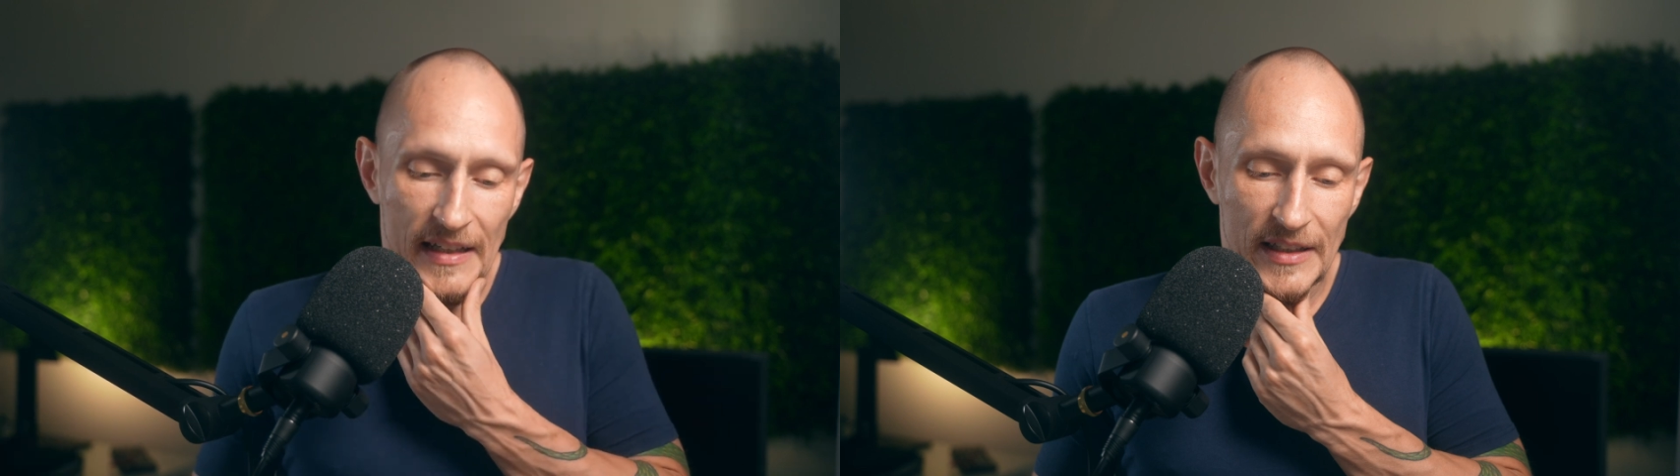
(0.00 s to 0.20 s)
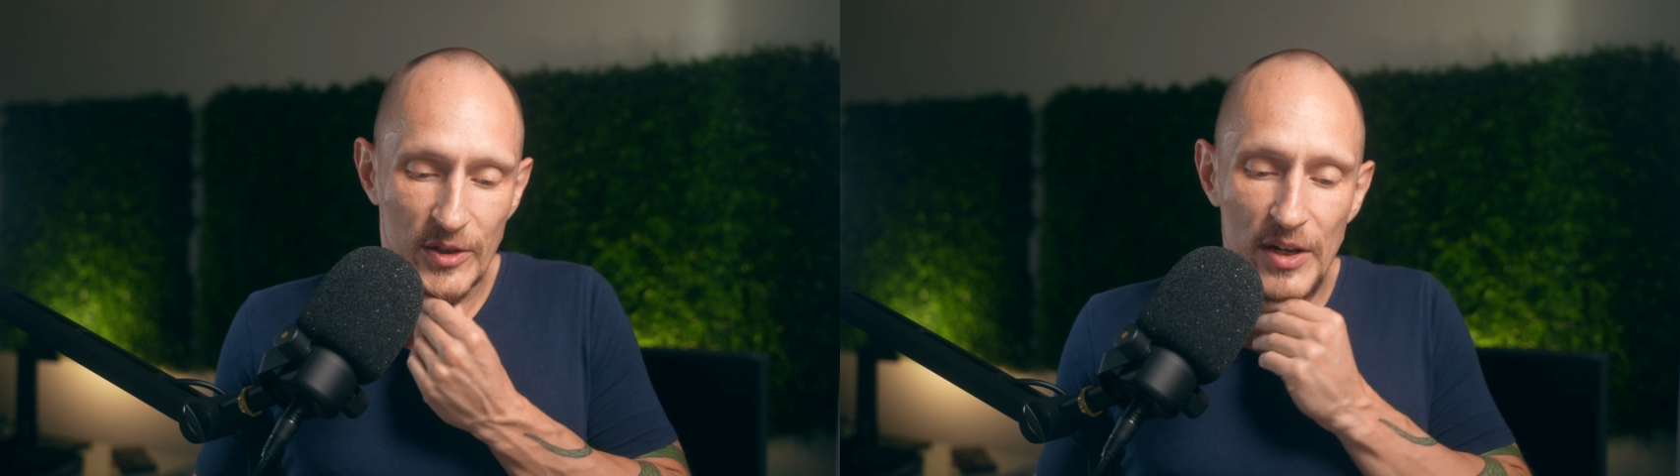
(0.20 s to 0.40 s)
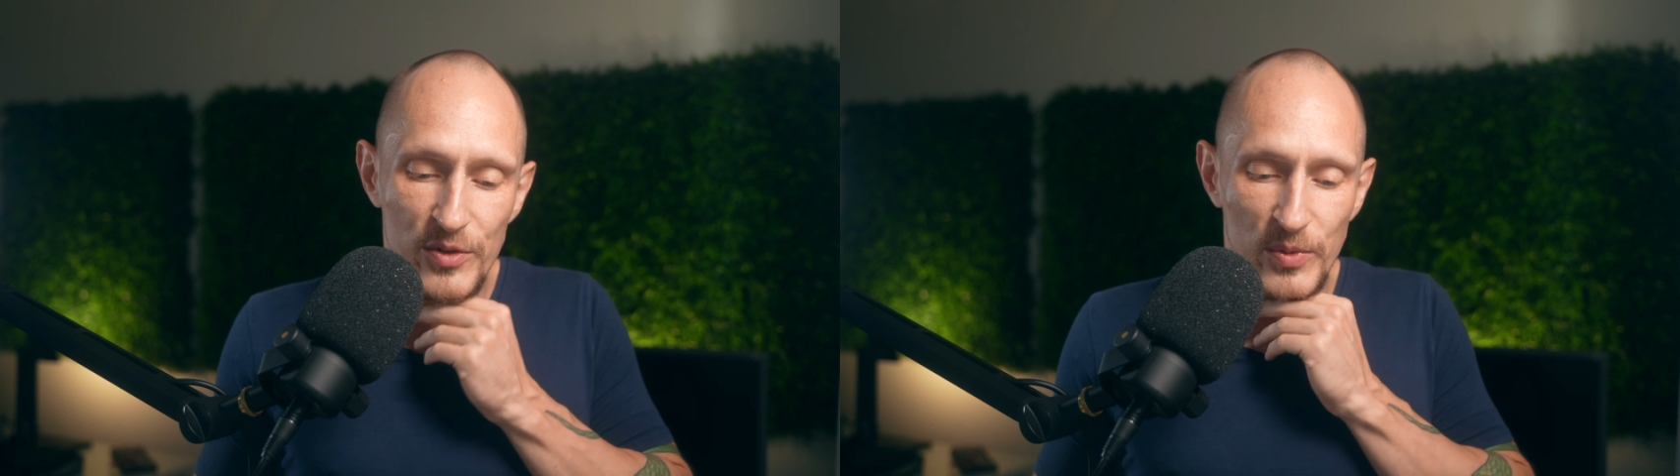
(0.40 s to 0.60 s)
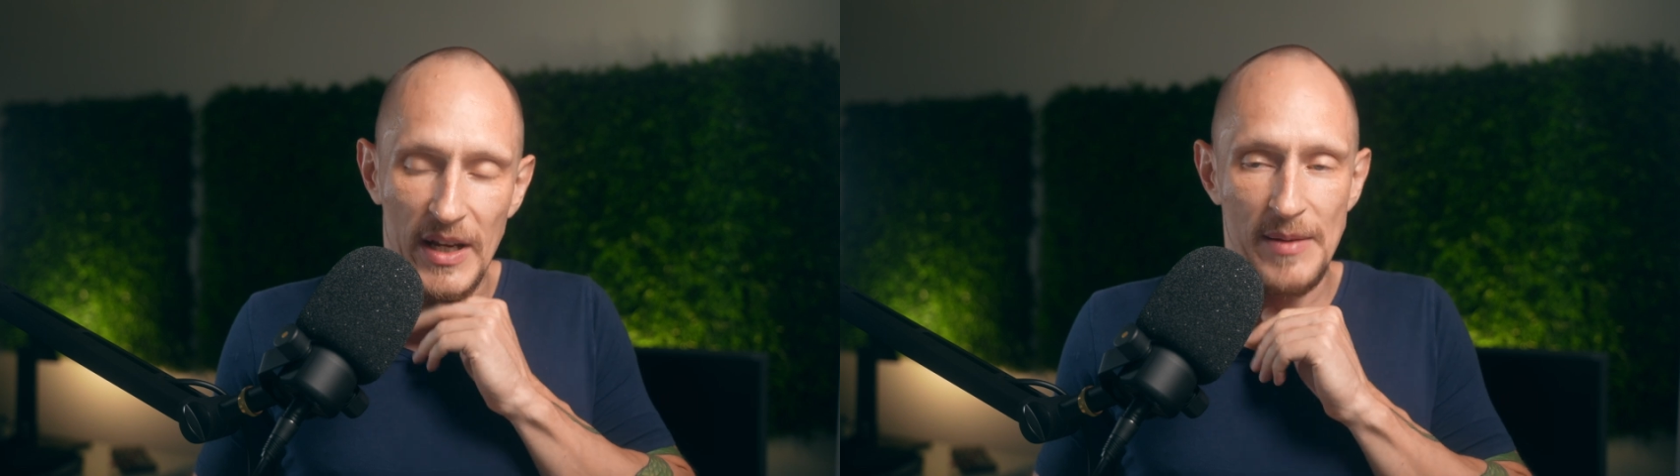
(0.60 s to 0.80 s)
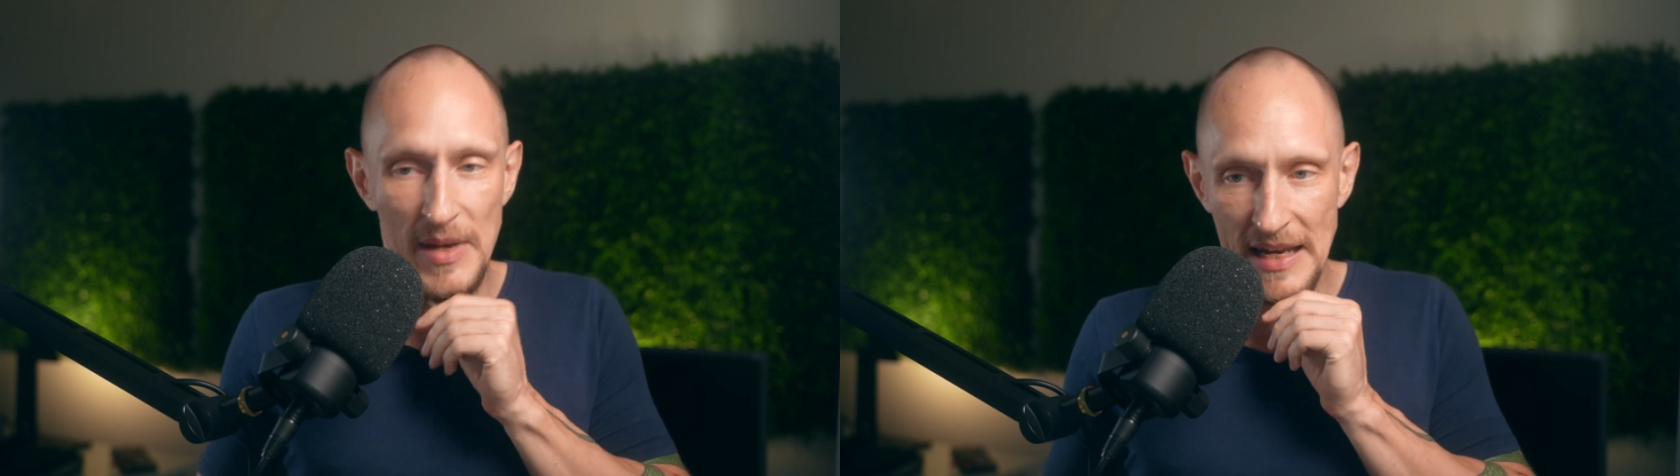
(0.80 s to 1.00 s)
So here's what
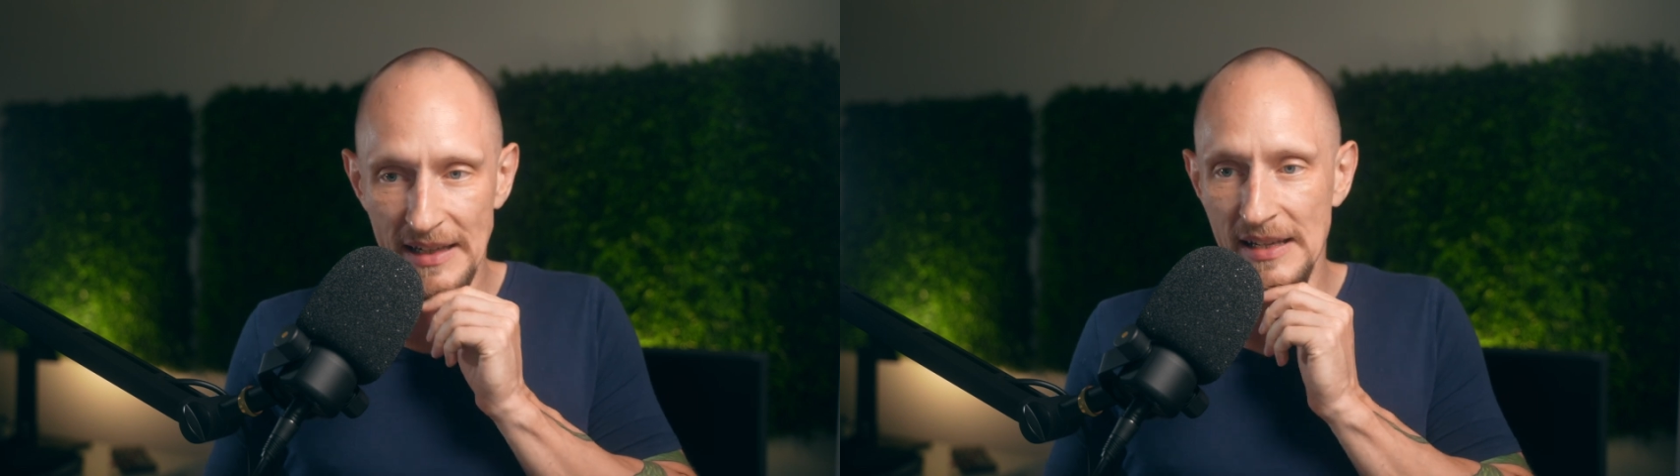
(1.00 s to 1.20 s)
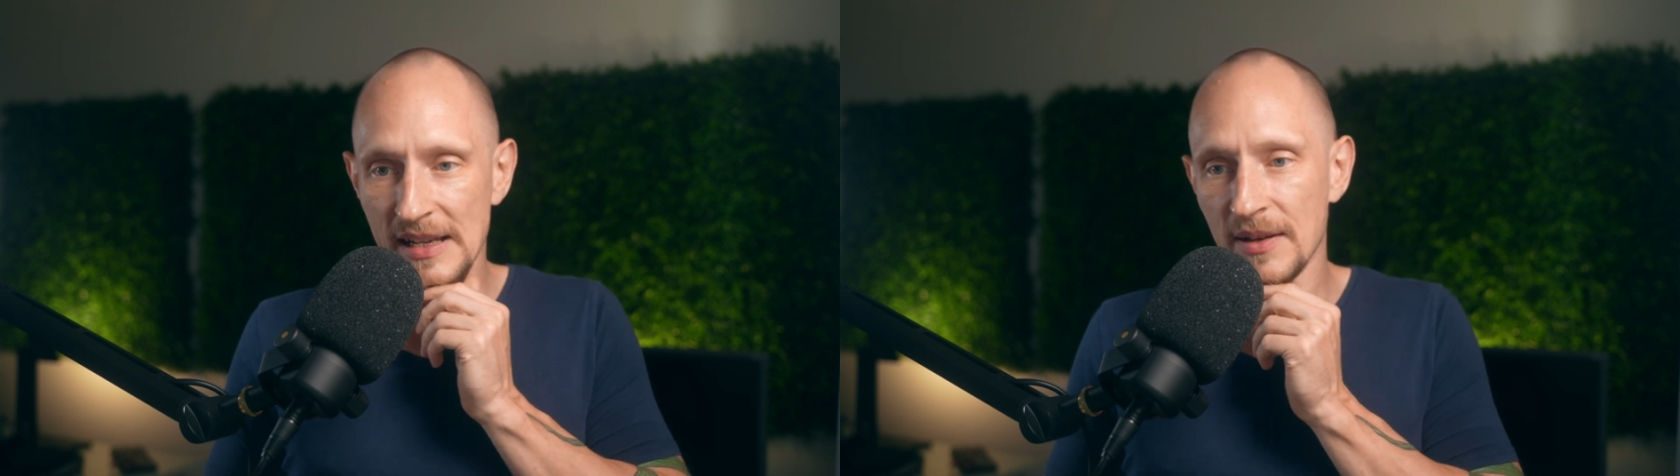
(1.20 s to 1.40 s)
I mean.